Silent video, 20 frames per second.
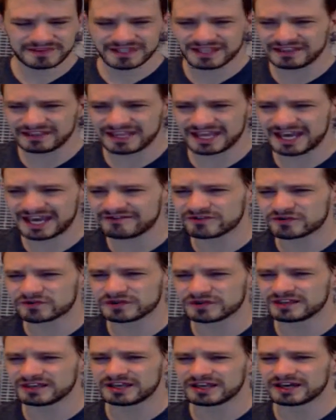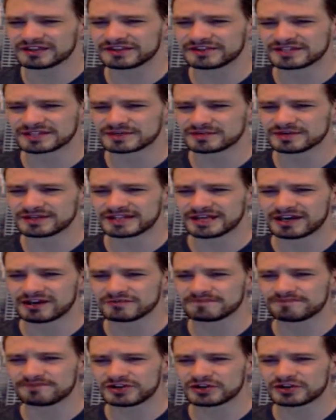They haven't really got this one down.